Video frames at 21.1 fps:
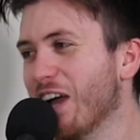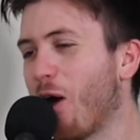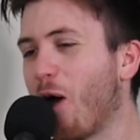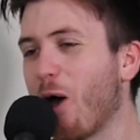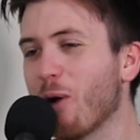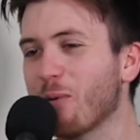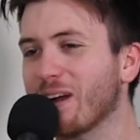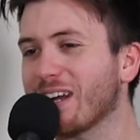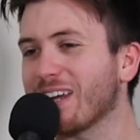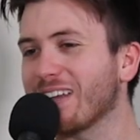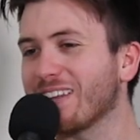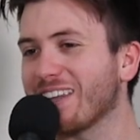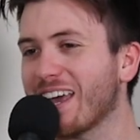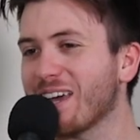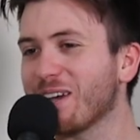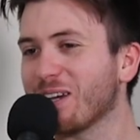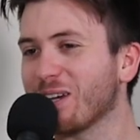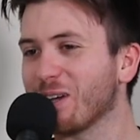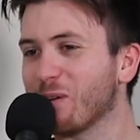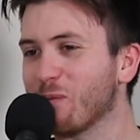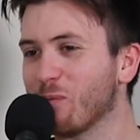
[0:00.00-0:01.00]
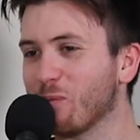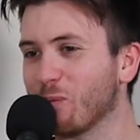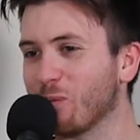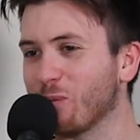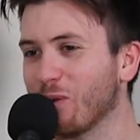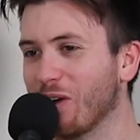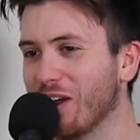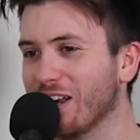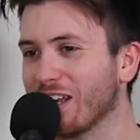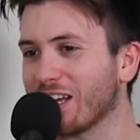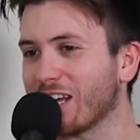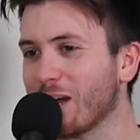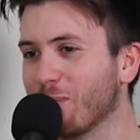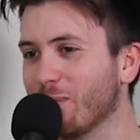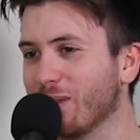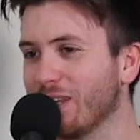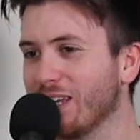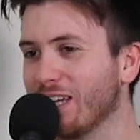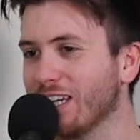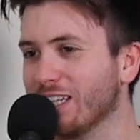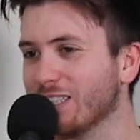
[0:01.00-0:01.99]
dynamic. I reckon they, in a couple
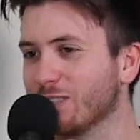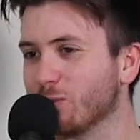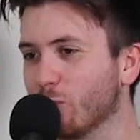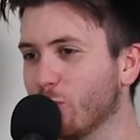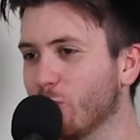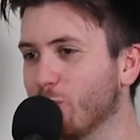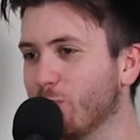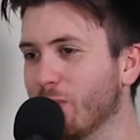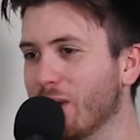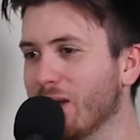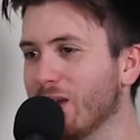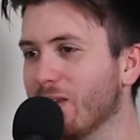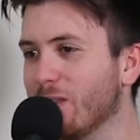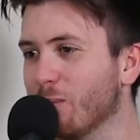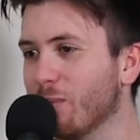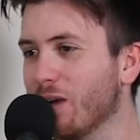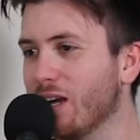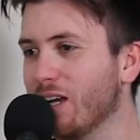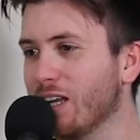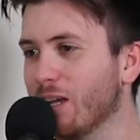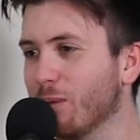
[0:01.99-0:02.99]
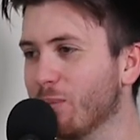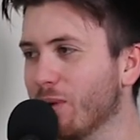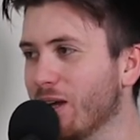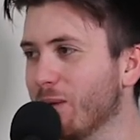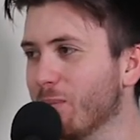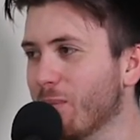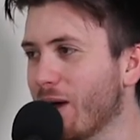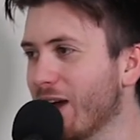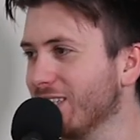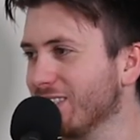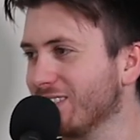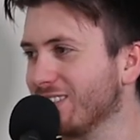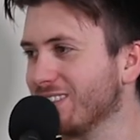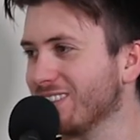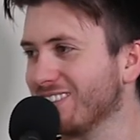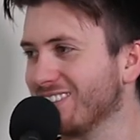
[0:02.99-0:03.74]
of years, will be in the media being mates.